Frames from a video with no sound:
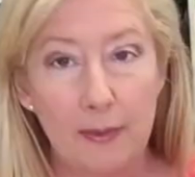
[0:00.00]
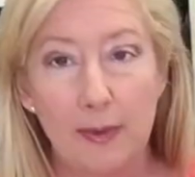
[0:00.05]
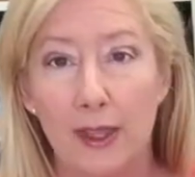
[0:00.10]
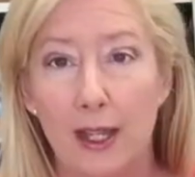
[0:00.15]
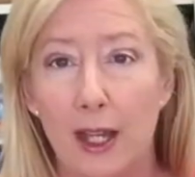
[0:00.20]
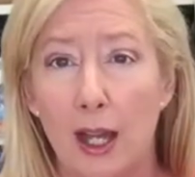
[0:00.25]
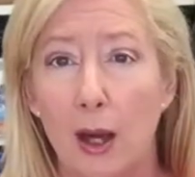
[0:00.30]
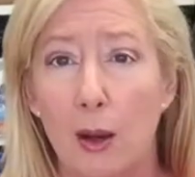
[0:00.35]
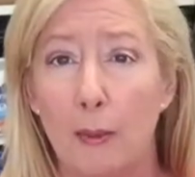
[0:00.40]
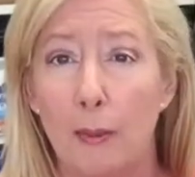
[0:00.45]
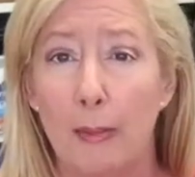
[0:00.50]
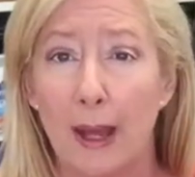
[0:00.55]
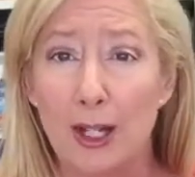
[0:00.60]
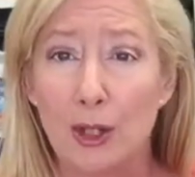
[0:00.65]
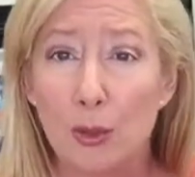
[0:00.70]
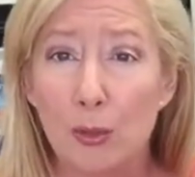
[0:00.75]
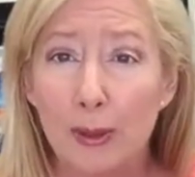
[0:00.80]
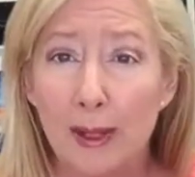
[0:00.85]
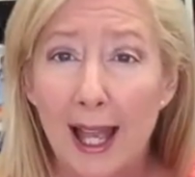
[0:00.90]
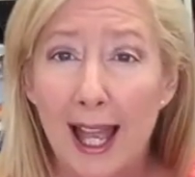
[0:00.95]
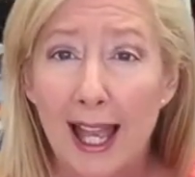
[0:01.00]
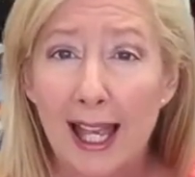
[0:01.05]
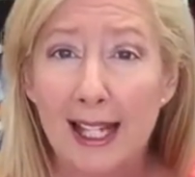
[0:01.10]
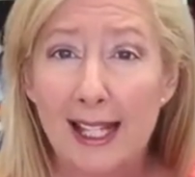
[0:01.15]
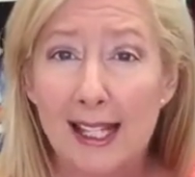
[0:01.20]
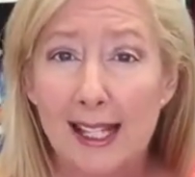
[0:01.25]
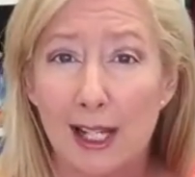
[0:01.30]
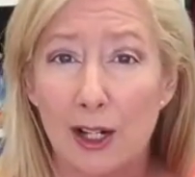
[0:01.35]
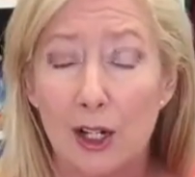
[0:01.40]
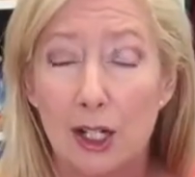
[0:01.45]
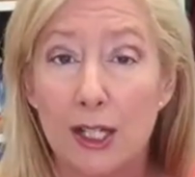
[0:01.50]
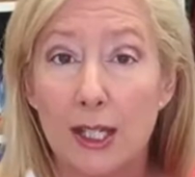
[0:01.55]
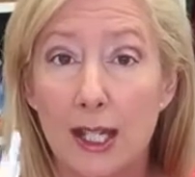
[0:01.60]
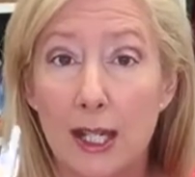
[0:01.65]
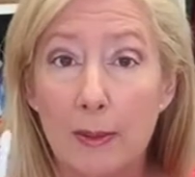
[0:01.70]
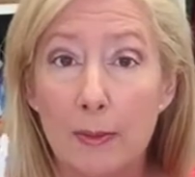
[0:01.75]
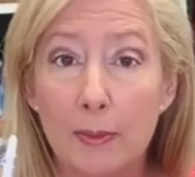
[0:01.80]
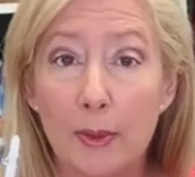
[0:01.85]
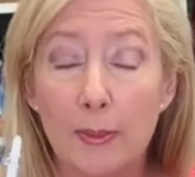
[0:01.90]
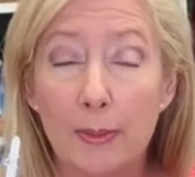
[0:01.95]
There are metal blades, there are
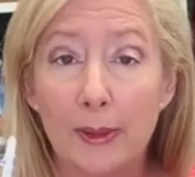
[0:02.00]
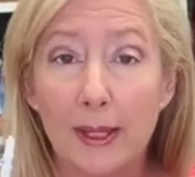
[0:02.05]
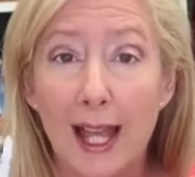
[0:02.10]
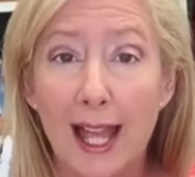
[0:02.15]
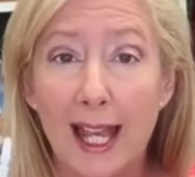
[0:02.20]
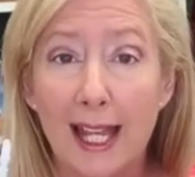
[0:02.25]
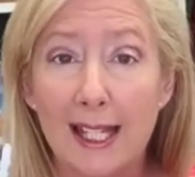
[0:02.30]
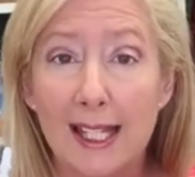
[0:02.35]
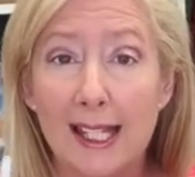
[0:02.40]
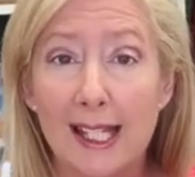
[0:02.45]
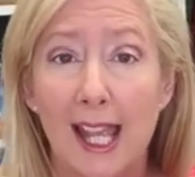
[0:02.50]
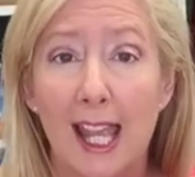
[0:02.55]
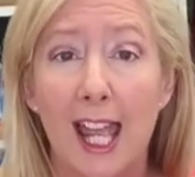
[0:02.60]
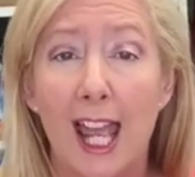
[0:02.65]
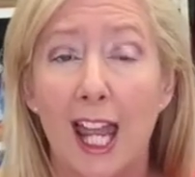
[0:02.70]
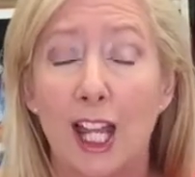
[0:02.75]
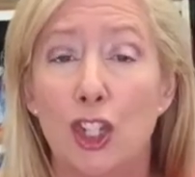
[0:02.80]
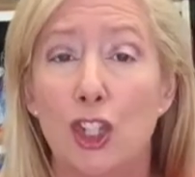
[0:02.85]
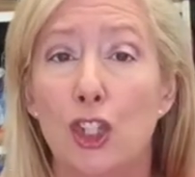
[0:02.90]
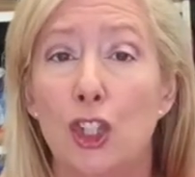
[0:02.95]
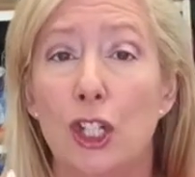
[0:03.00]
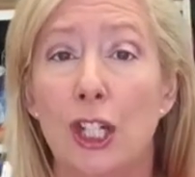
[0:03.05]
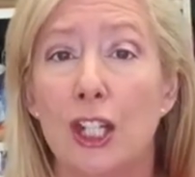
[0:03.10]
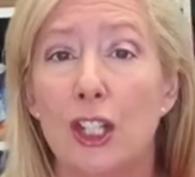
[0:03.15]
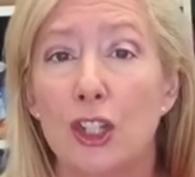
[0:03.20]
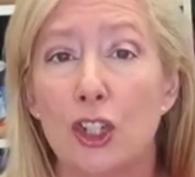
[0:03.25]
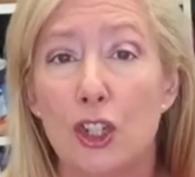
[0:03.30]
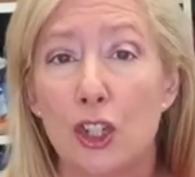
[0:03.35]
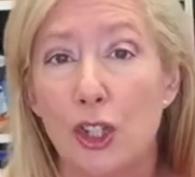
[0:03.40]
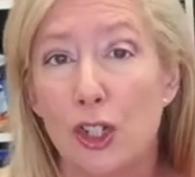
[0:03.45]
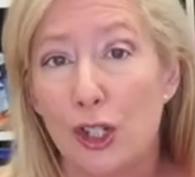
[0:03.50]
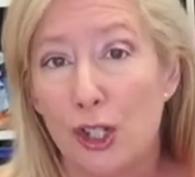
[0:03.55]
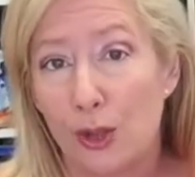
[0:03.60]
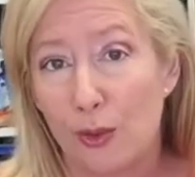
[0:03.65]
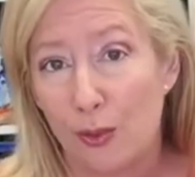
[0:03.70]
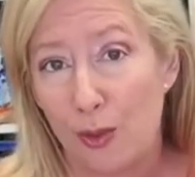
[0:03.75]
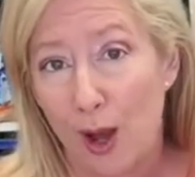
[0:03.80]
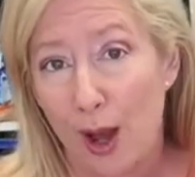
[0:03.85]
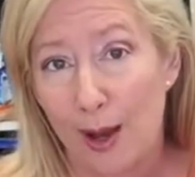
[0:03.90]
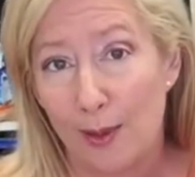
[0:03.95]
timber blades, and you need to choose the
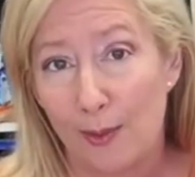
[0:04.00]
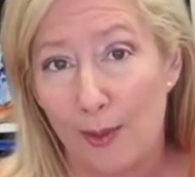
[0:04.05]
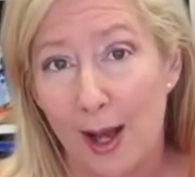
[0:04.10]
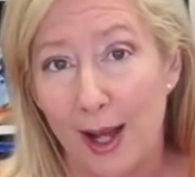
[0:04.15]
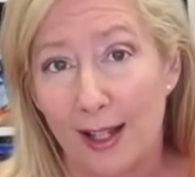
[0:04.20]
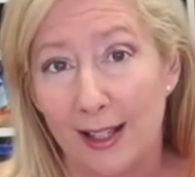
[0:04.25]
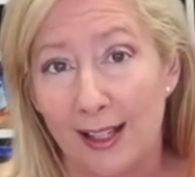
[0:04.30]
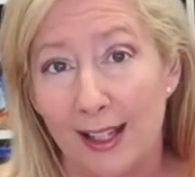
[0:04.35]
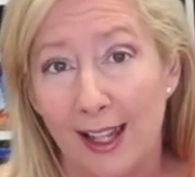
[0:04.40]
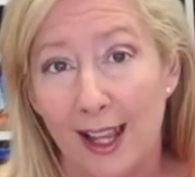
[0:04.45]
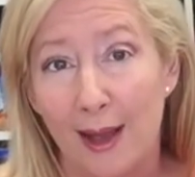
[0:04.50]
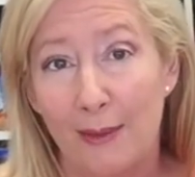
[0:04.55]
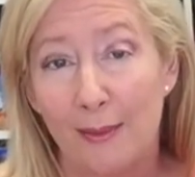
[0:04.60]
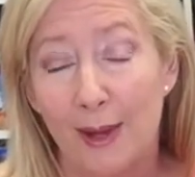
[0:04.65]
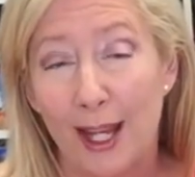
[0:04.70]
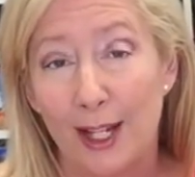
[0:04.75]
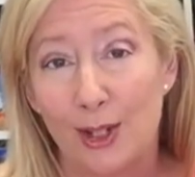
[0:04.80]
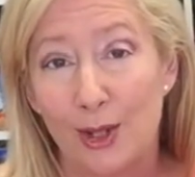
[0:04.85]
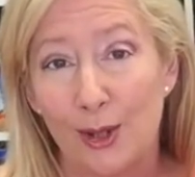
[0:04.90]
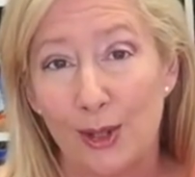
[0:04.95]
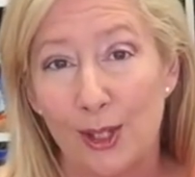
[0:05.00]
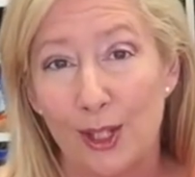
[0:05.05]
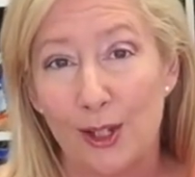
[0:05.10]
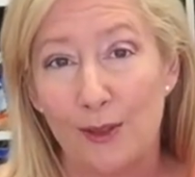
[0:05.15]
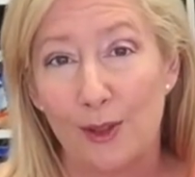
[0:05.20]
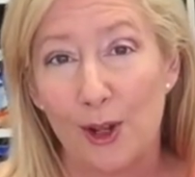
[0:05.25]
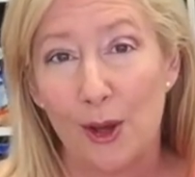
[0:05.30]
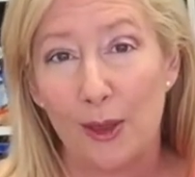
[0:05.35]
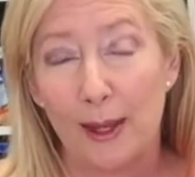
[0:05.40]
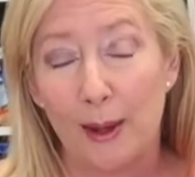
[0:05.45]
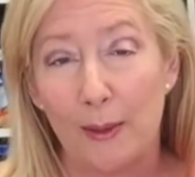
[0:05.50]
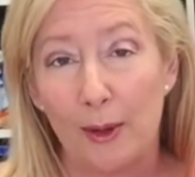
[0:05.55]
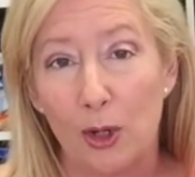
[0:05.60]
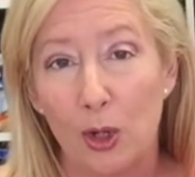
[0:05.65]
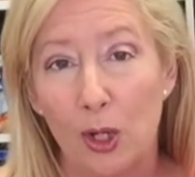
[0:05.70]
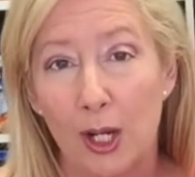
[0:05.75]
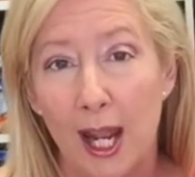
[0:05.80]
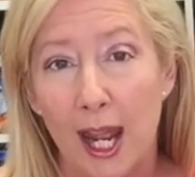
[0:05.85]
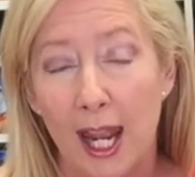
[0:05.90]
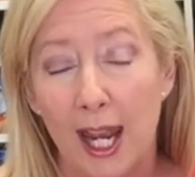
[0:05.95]
right one. Make sure that you've got that one
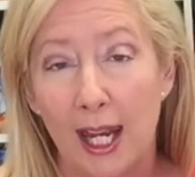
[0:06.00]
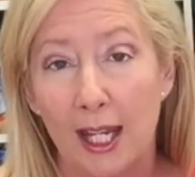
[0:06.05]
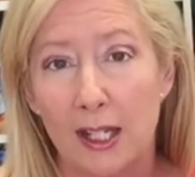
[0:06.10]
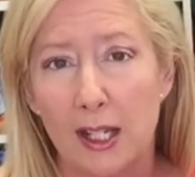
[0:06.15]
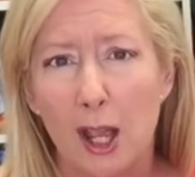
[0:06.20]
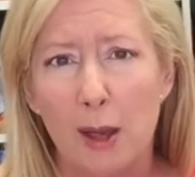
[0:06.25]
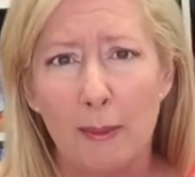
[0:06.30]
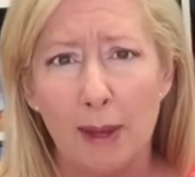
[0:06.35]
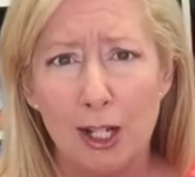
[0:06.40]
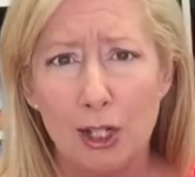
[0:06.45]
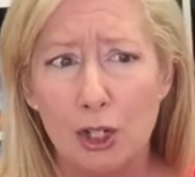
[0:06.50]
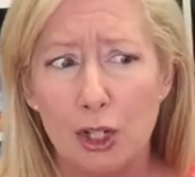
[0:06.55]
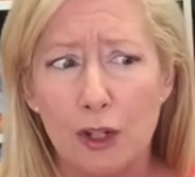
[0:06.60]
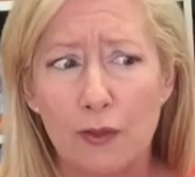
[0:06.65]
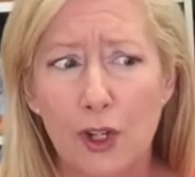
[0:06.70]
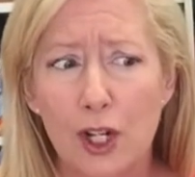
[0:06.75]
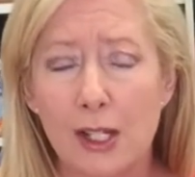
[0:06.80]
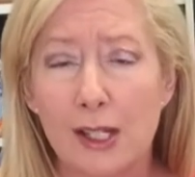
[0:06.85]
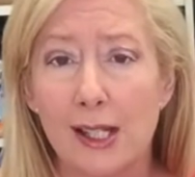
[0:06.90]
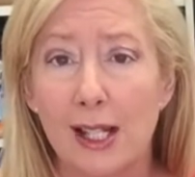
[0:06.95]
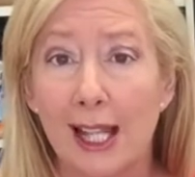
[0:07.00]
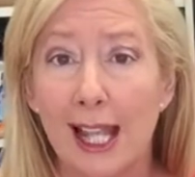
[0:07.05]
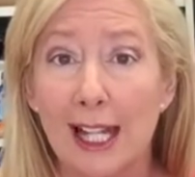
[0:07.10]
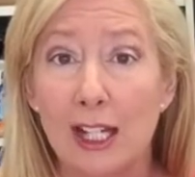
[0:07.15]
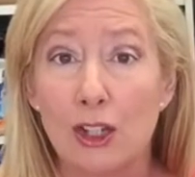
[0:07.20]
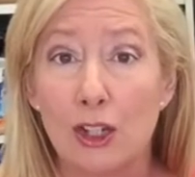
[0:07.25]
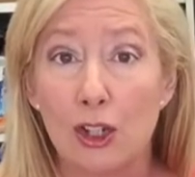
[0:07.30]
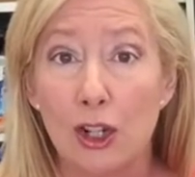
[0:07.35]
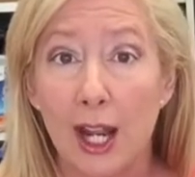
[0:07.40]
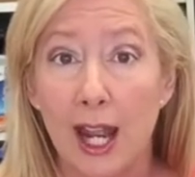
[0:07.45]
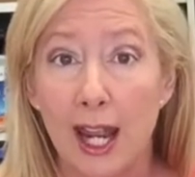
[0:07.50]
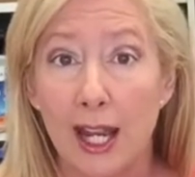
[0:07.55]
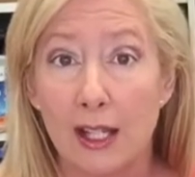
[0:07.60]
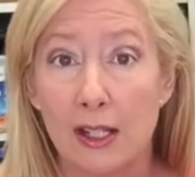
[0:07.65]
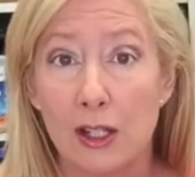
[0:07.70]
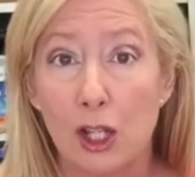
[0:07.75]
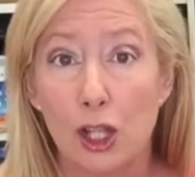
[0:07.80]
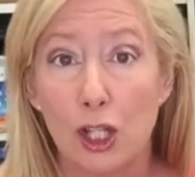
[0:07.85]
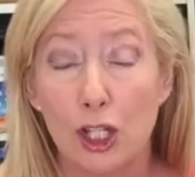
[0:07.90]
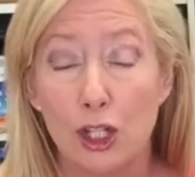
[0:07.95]
on hand. Make sure you've got a selection on hand
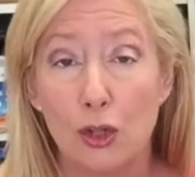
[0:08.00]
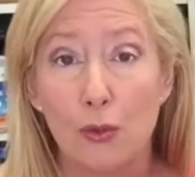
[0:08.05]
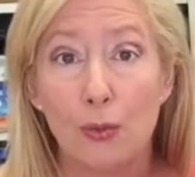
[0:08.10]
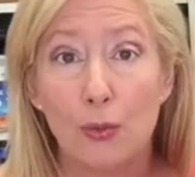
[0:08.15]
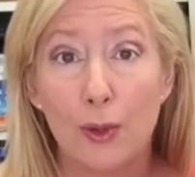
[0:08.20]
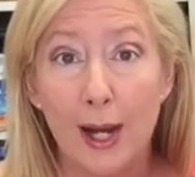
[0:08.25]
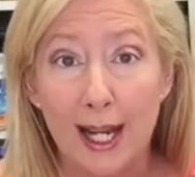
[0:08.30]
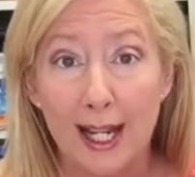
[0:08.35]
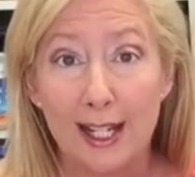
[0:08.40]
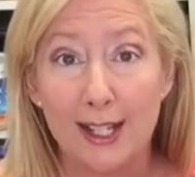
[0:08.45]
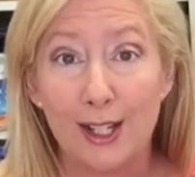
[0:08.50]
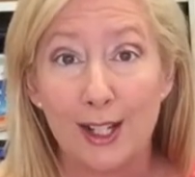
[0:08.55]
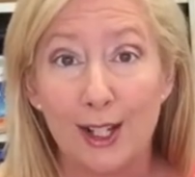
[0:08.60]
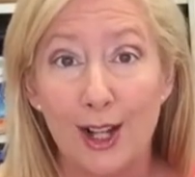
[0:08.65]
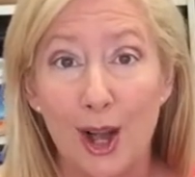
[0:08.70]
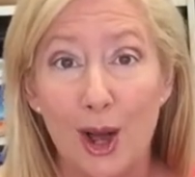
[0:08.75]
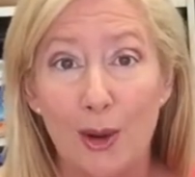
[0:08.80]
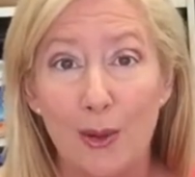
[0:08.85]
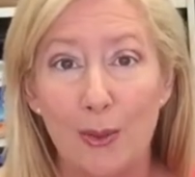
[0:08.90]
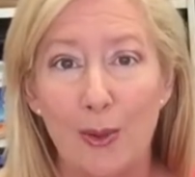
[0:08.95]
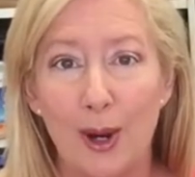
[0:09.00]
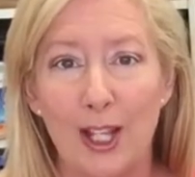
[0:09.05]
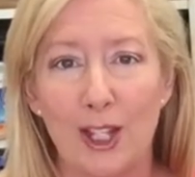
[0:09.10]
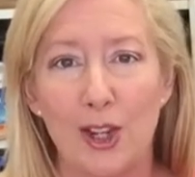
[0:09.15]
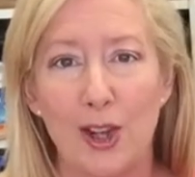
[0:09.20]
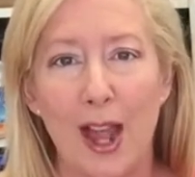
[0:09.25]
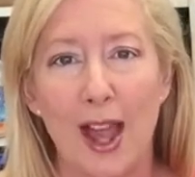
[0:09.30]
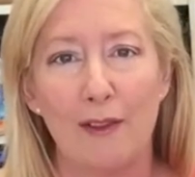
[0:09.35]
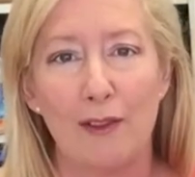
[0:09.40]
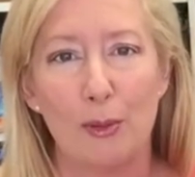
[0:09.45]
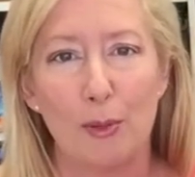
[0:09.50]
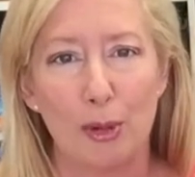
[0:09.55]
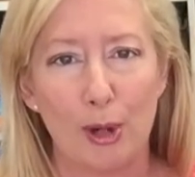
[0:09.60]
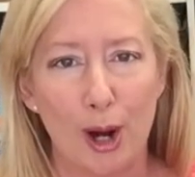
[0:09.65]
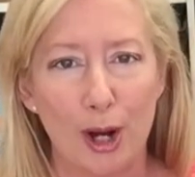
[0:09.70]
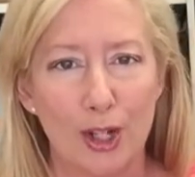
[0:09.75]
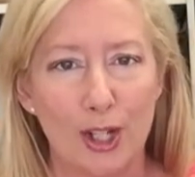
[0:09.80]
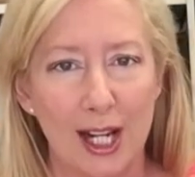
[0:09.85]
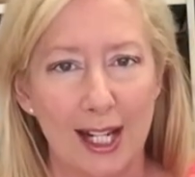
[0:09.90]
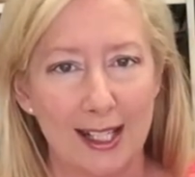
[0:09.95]
so that you're ready to go when you have a
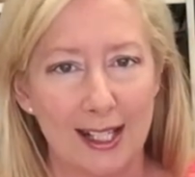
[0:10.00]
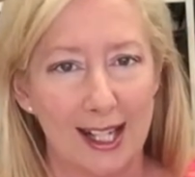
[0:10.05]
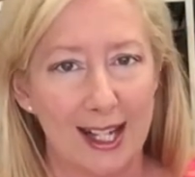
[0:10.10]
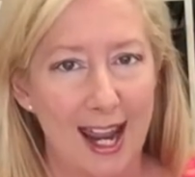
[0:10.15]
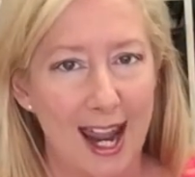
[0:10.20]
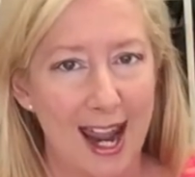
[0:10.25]
project at